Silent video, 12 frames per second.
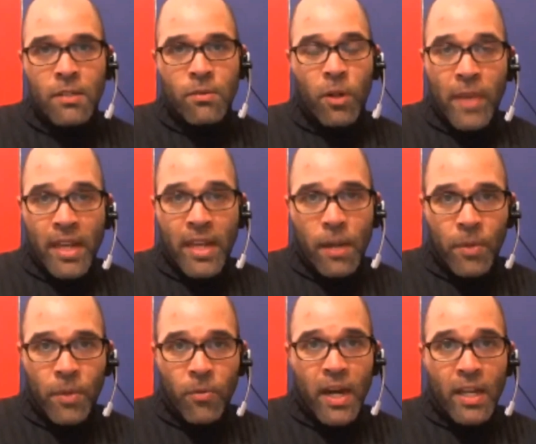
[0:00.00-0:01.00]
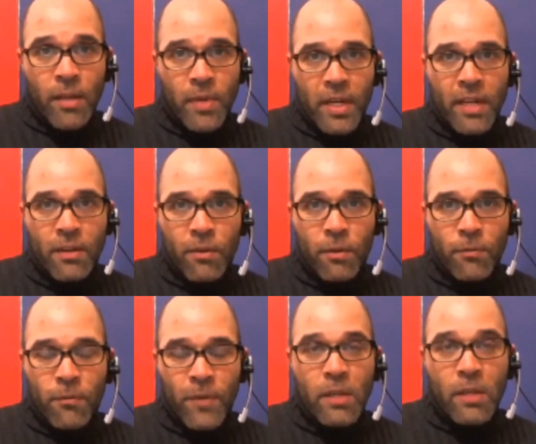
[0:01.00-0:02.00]
well, it may not be ready, but it
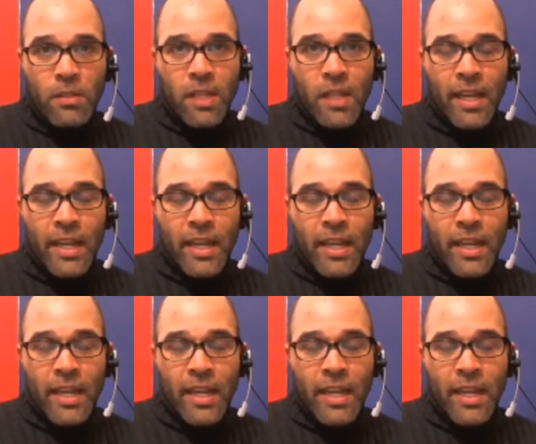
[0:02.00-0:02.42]
feels like